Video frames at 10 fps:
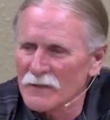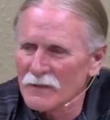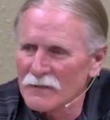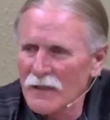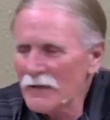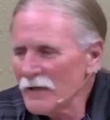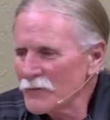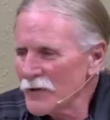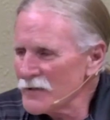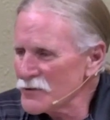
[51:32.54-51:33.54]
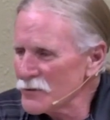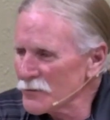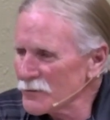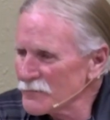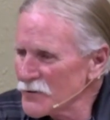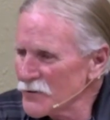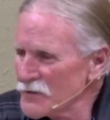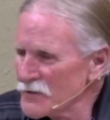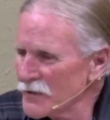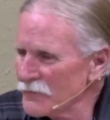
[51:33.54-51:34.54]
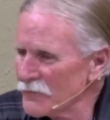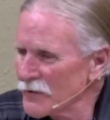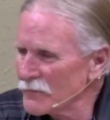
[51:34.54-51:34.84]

Now I have grandchildren, so that's kind of fun